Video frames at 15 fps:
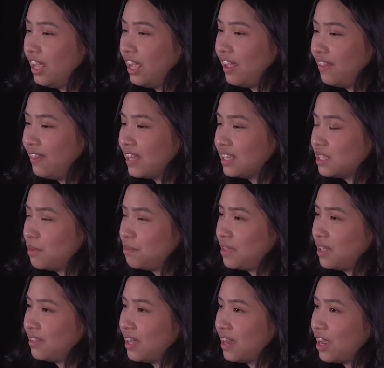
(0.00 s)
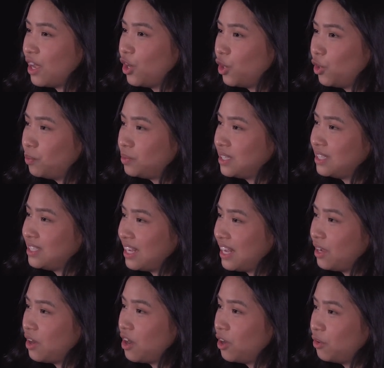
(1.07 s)
and that's something that I hope to
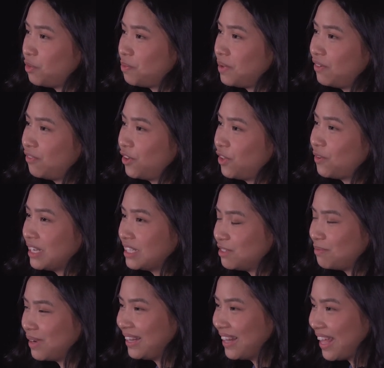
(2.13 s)
take on with me for the rest of my